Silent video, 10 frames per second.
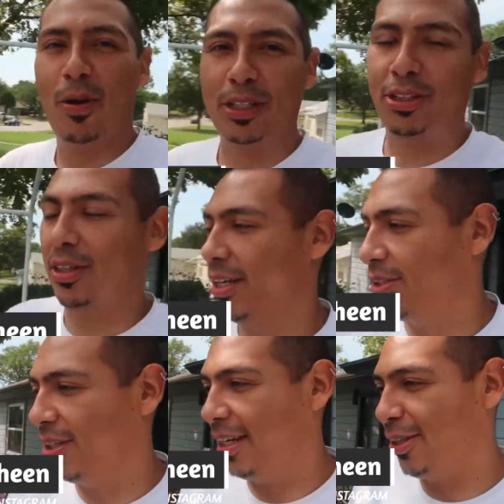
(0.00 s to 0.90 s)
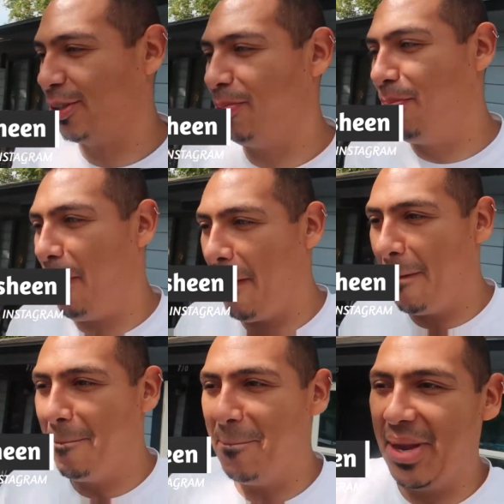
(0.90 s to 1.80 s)
Washed her yesterday, looks
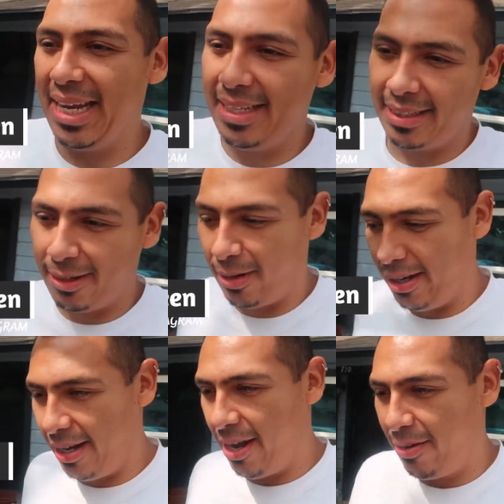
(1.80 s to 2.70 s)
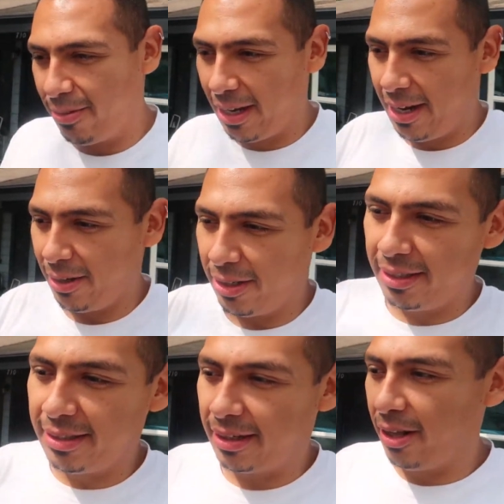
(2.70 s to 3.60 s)
amazing right now. I forgot how
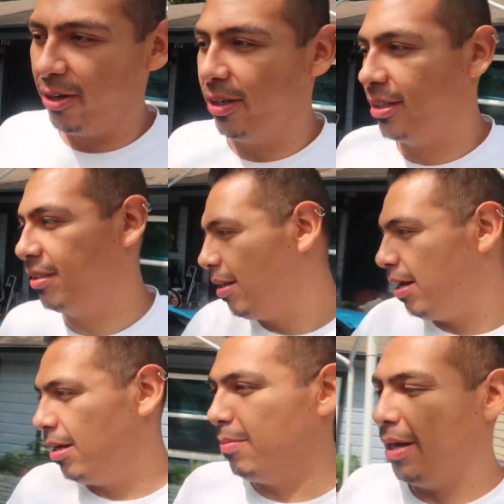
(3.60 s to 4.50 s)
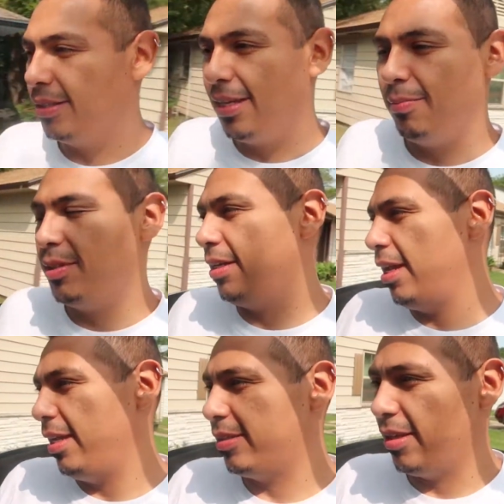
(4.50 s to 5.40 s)
good this color looks. Uh, my attempt
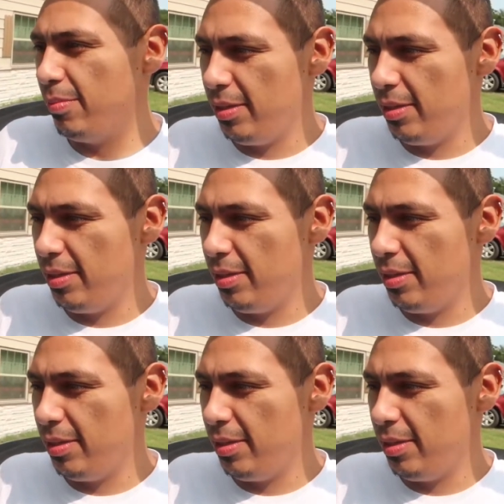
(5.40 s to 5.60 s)
today is gonna